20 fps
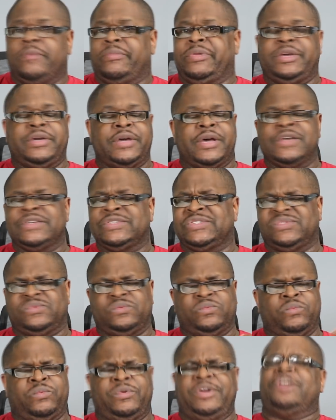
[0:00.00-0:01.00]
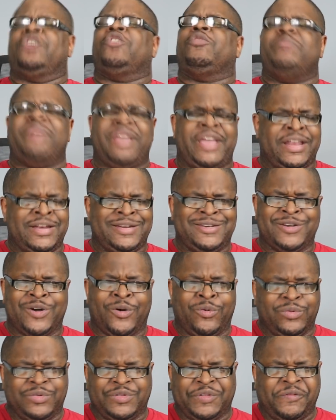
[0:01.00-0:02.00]
because real men
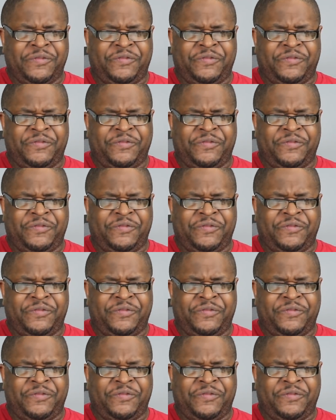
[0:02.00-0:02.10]
don't